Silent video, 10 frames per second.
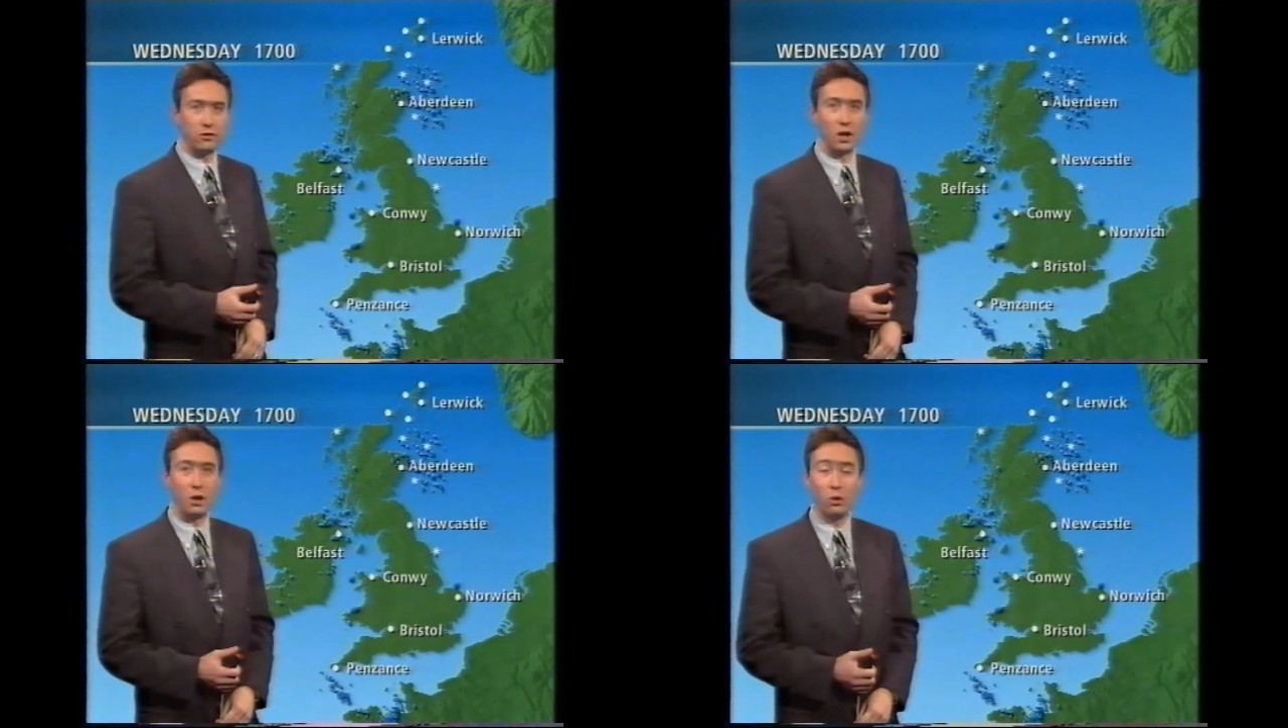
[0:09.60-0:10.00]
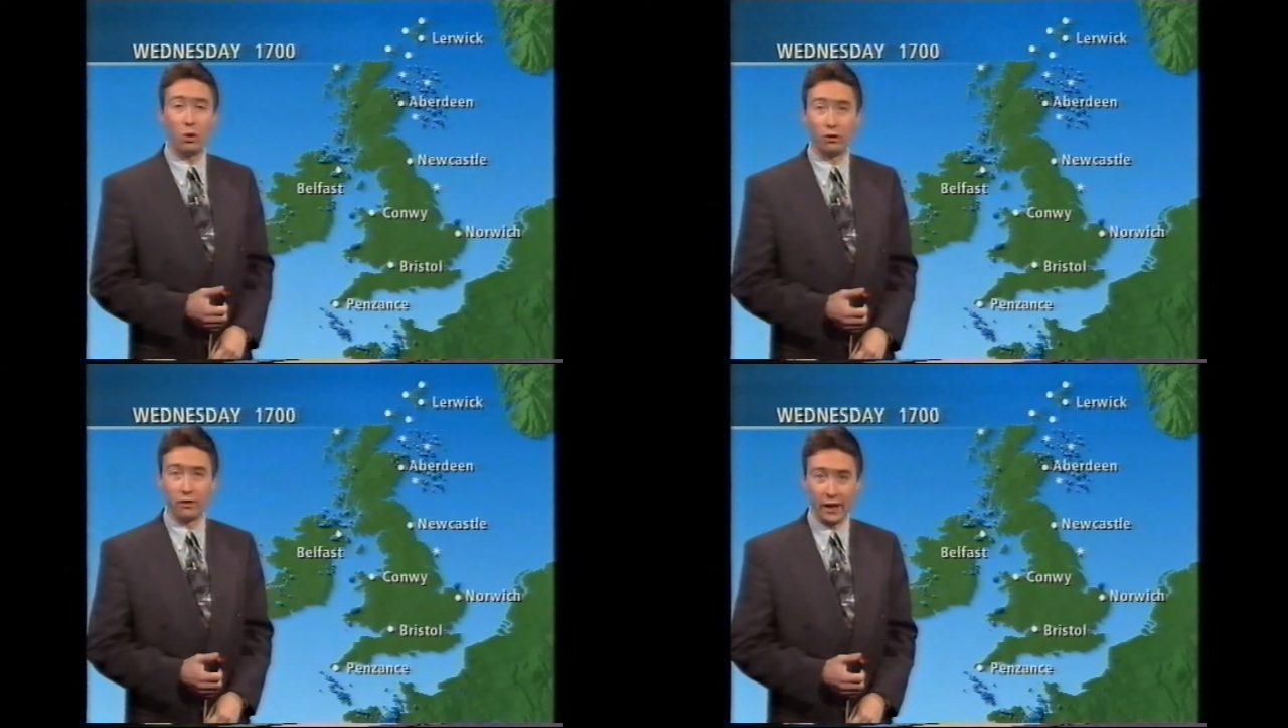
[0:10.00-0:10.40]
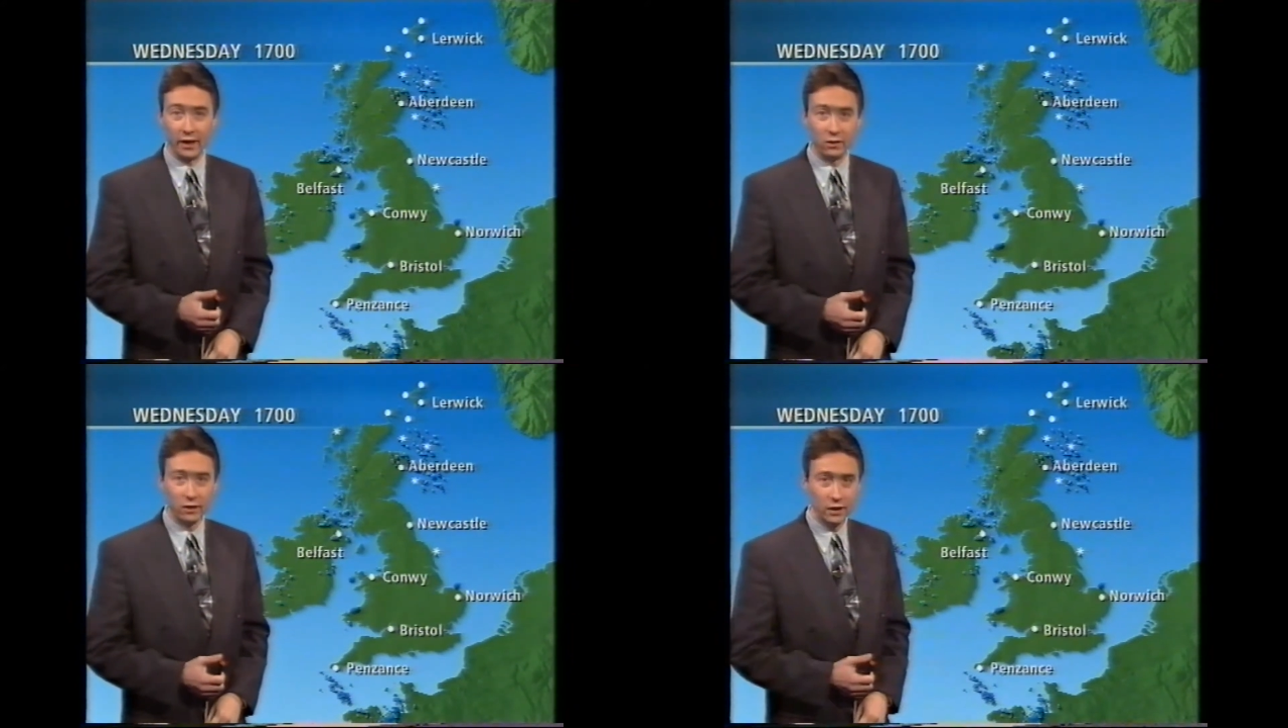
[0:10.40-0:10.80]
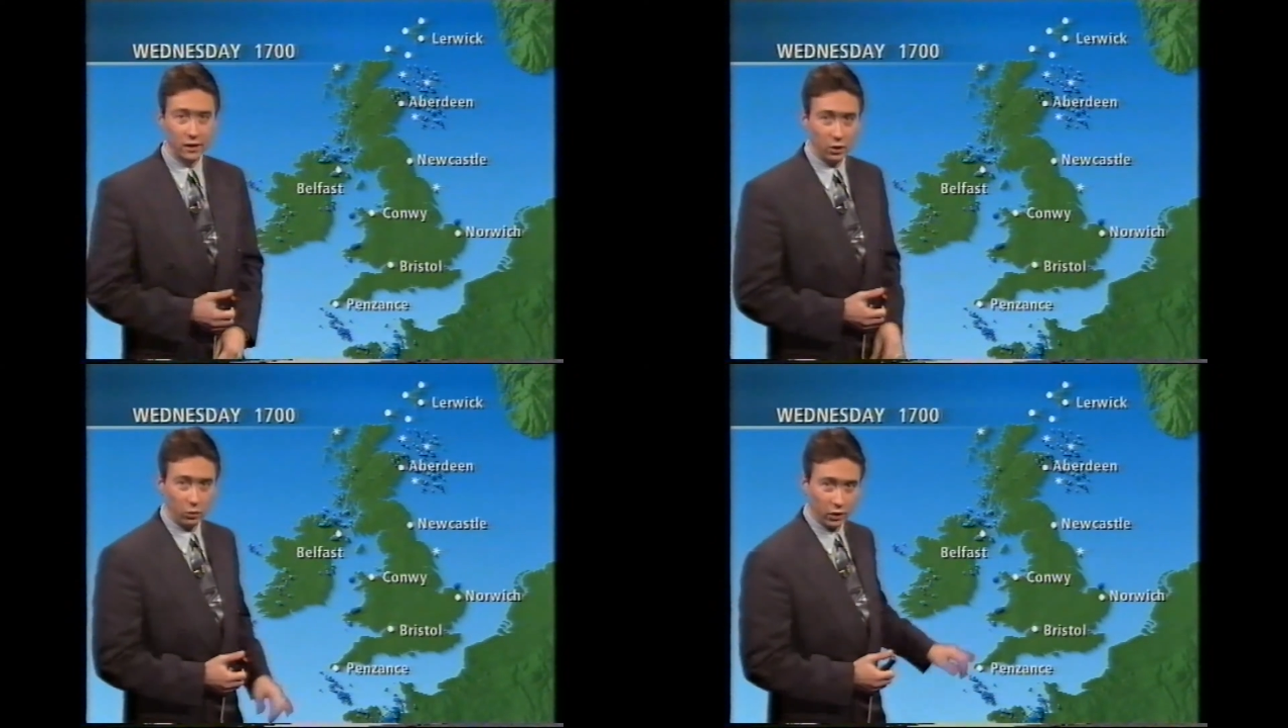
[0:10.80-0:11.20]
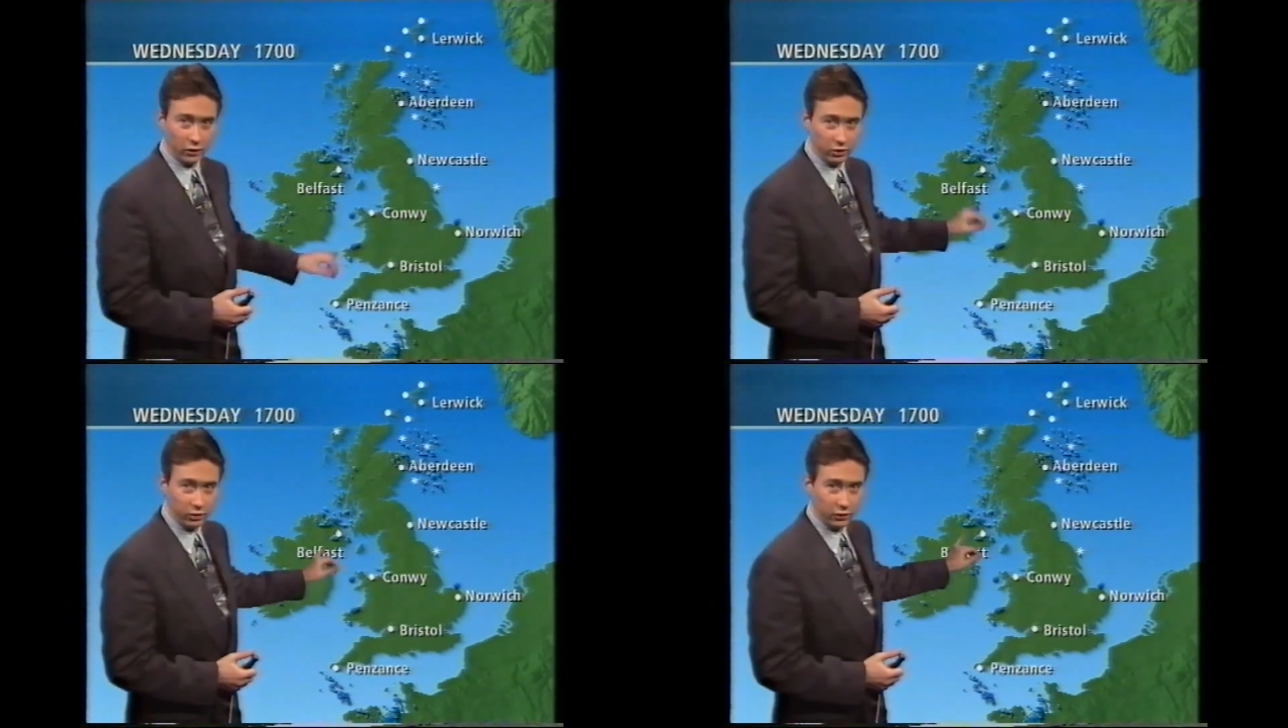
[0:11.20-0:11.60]
snow or of hail. One or
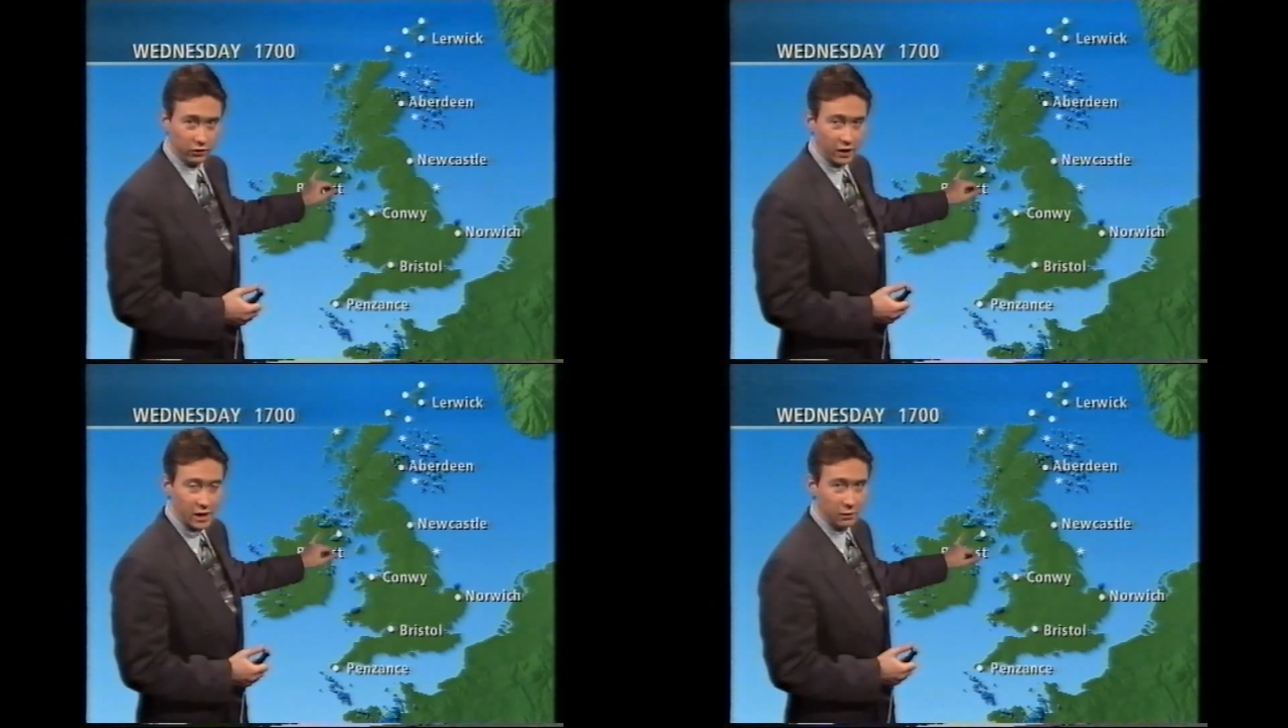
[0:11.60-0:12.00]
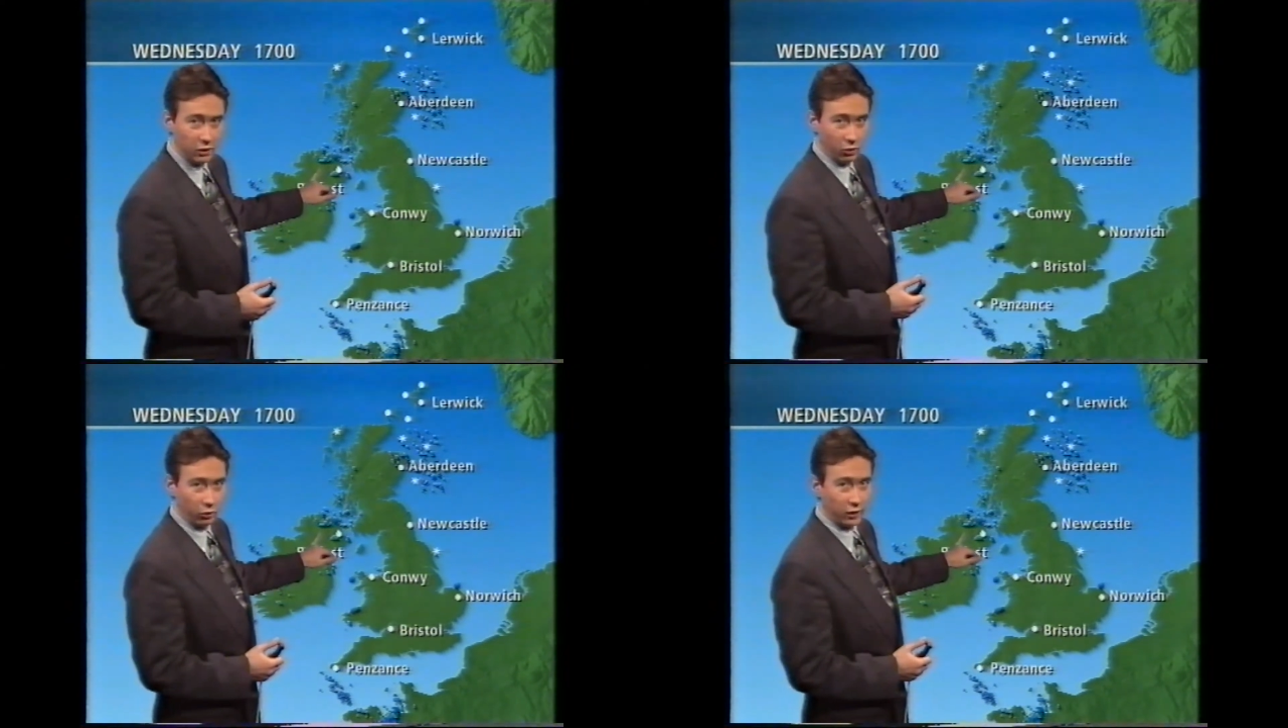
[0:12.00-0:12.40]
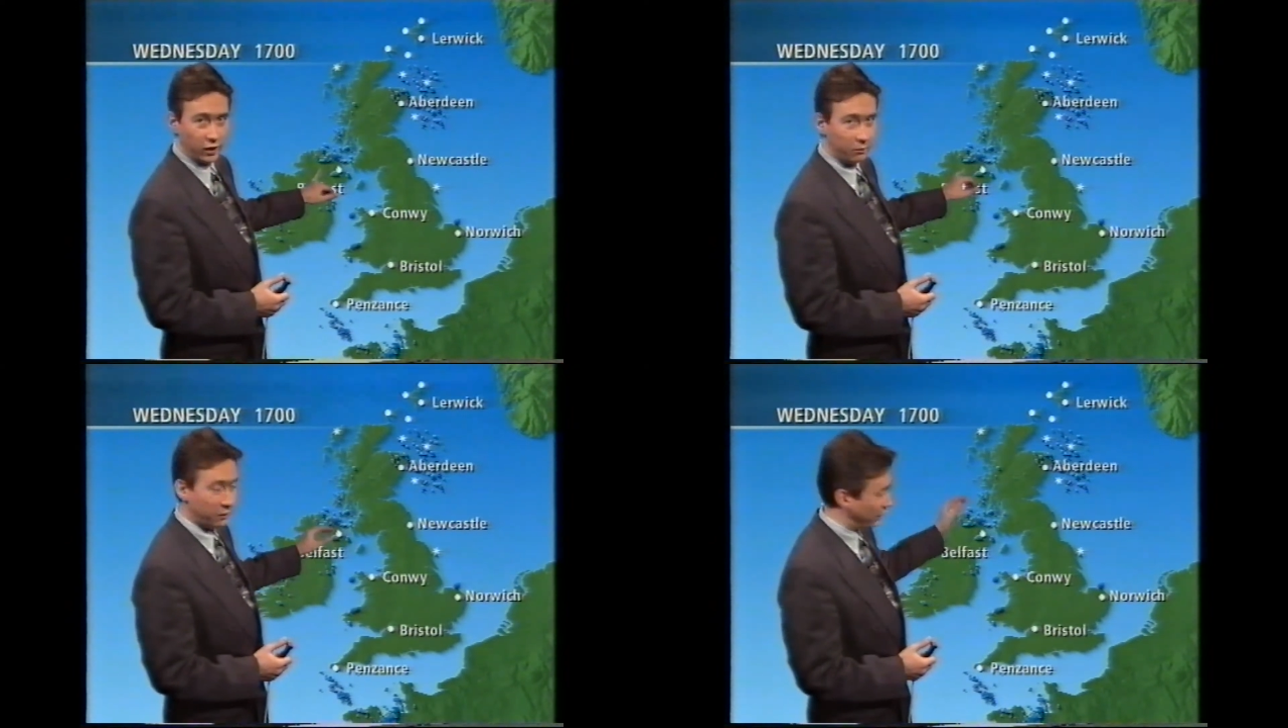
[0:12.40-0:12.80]
two of the same in Northern Ireland, but